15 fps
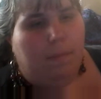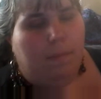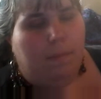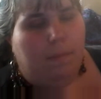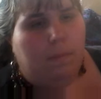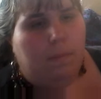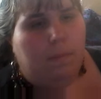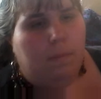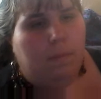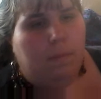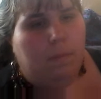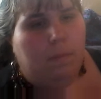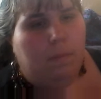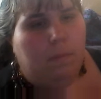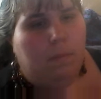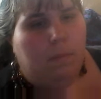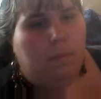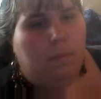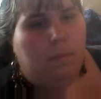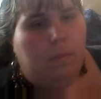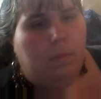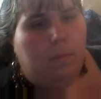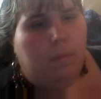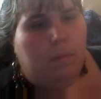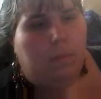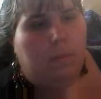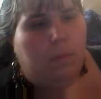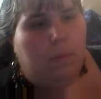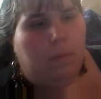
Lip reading: No one is speaking in this clip.